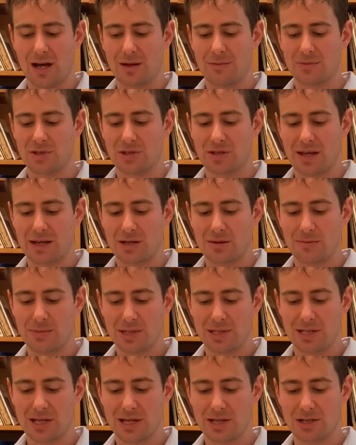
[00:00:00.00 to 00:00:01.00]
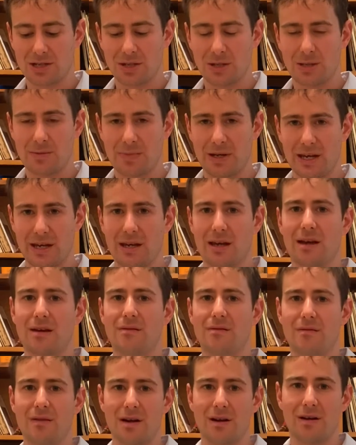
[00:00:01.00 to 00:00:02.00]
So that could potentially be a
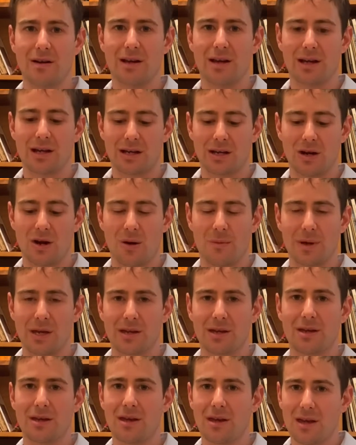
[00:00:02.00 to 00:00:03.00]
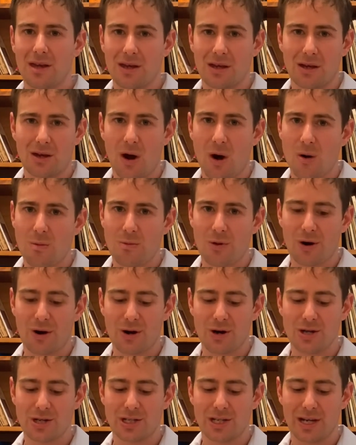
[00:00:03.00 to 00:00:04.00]
very economic gold
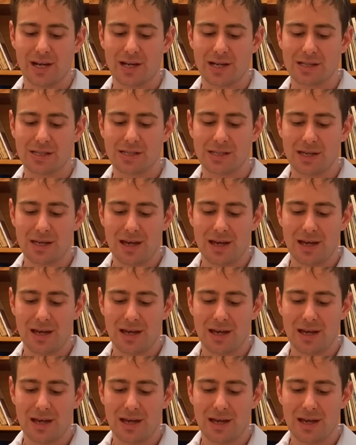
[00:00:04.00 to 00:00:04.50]
project,